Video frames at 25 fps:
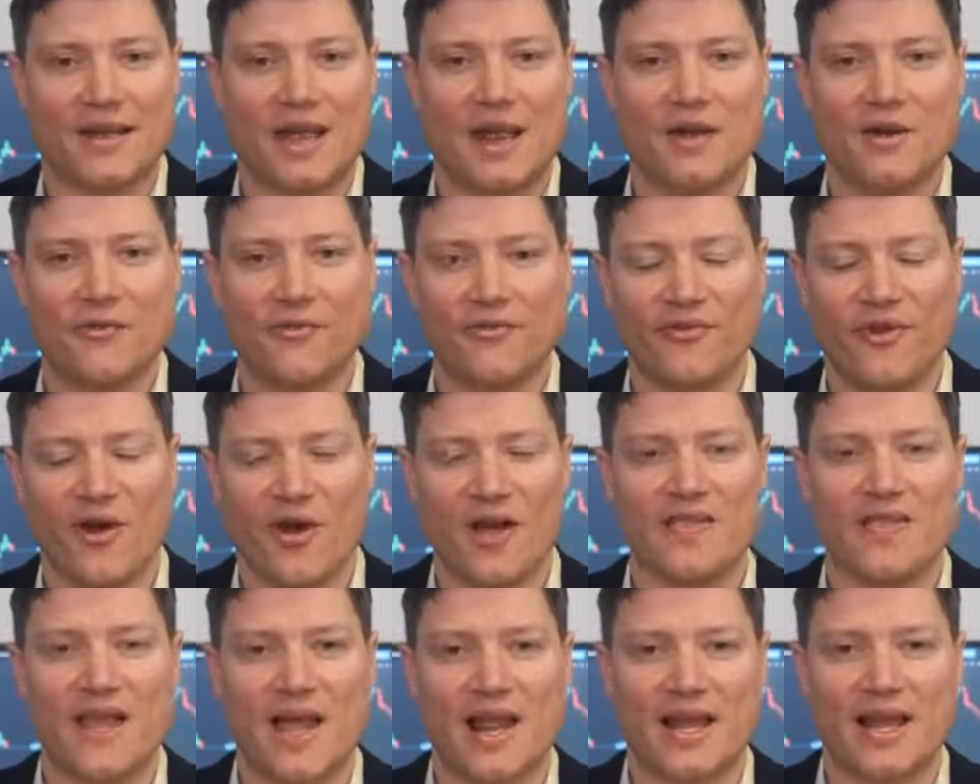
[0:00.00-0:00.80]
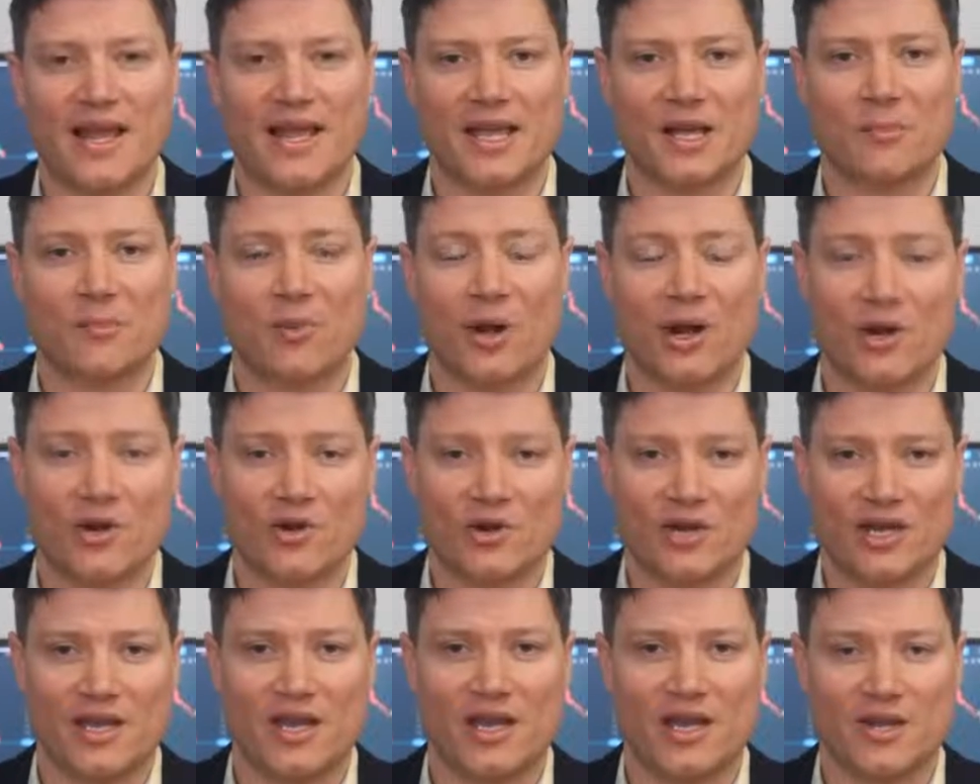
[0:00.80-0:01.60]
And you'll find that link by
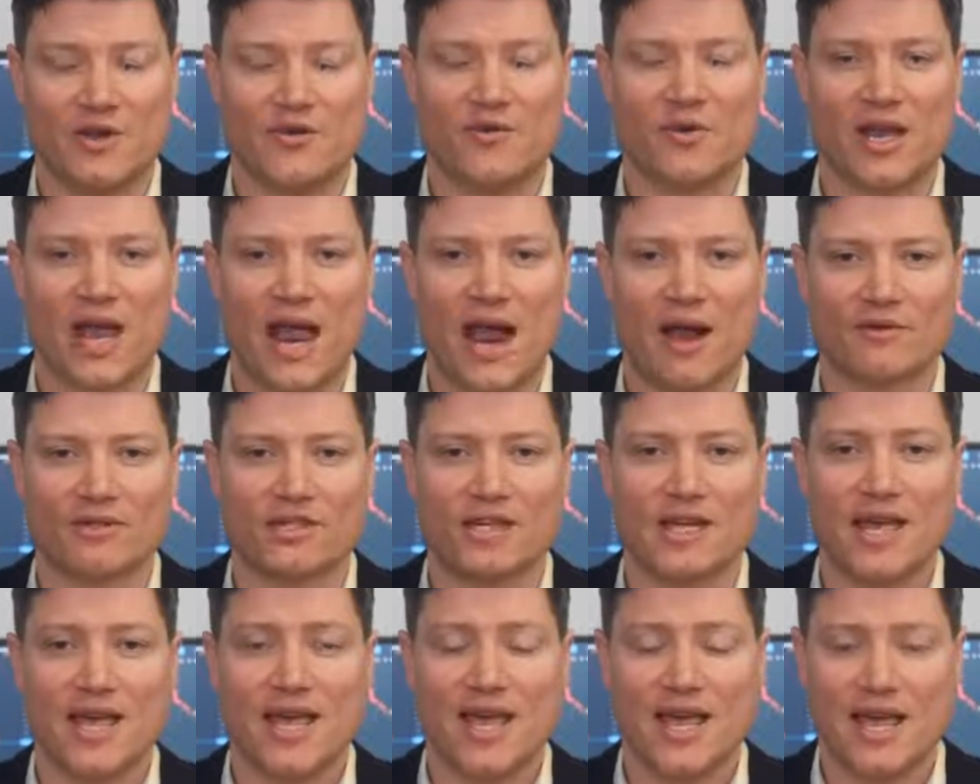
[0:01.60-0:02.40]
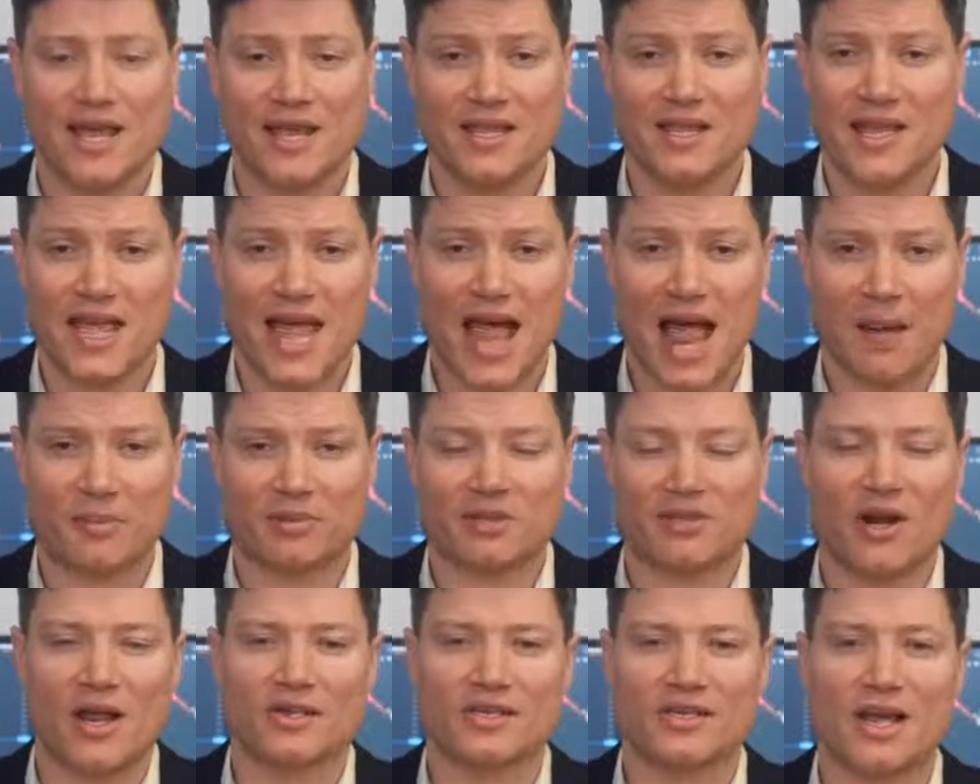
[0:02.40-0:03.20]
looking in your account in the app.
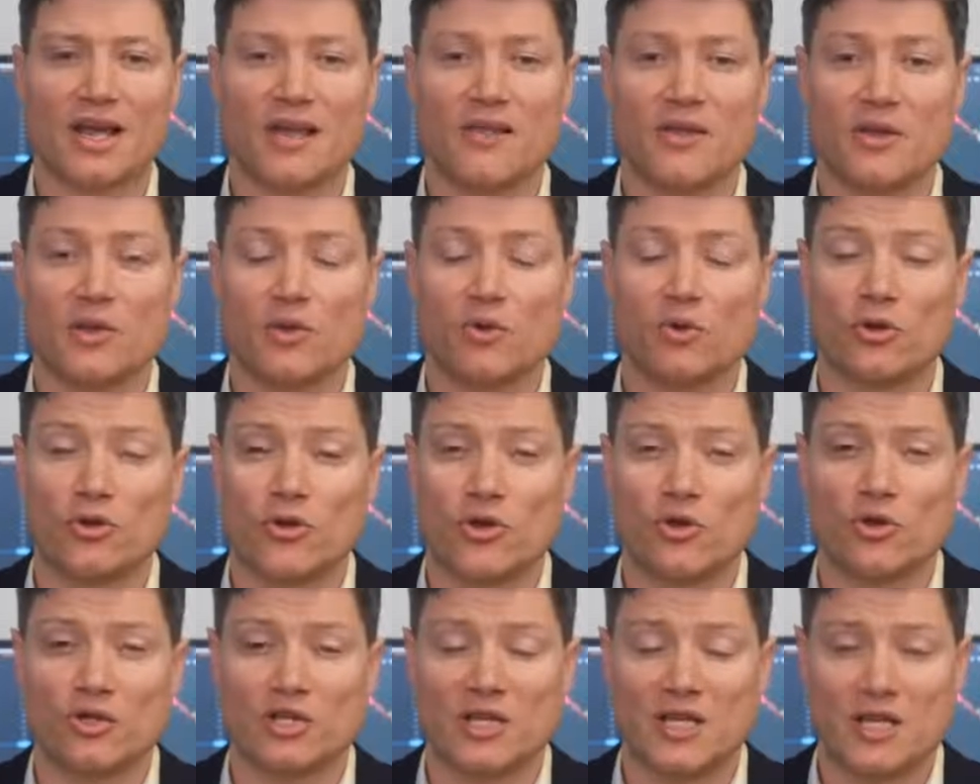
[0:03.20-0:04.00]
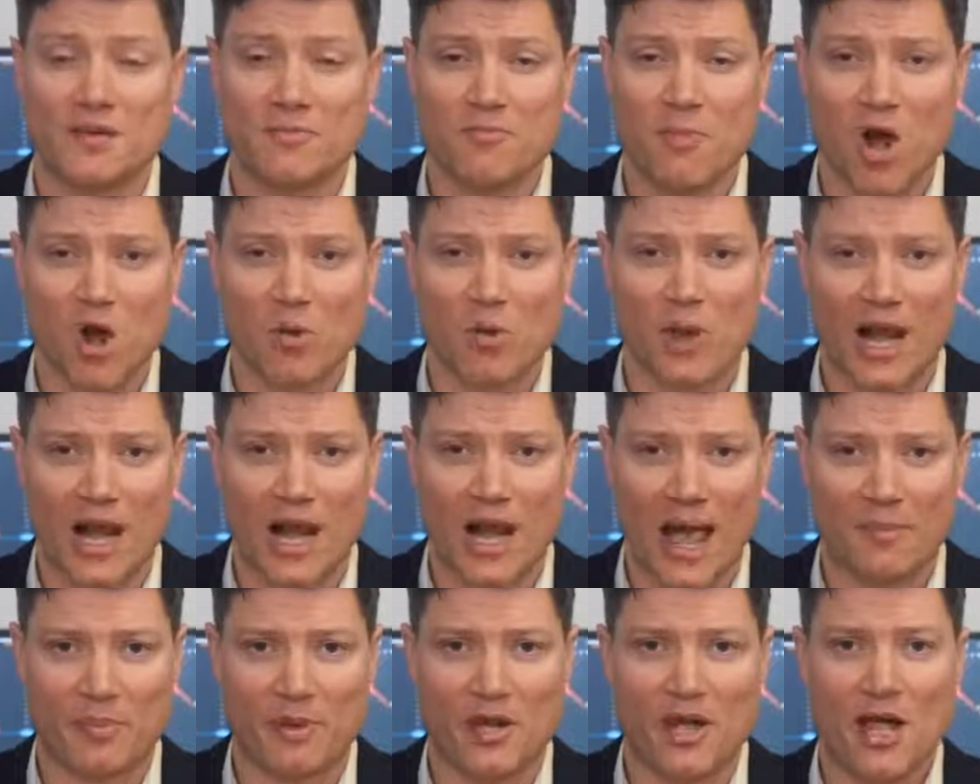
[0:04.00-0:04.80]
So let's say that you're using the
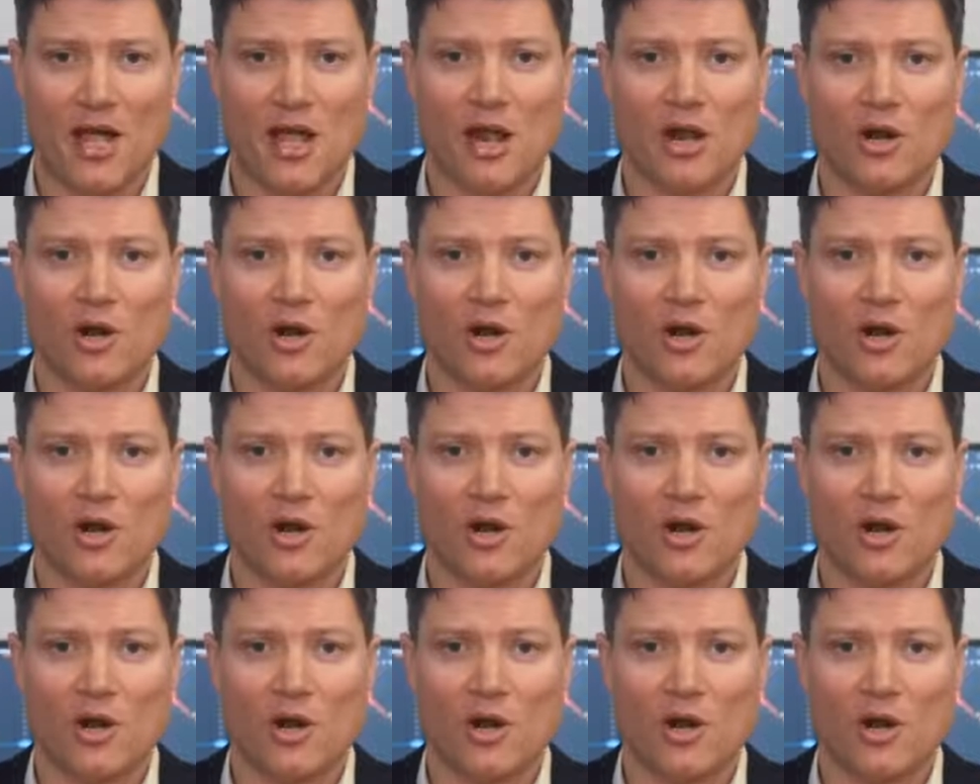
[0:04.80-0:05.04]
mobile app.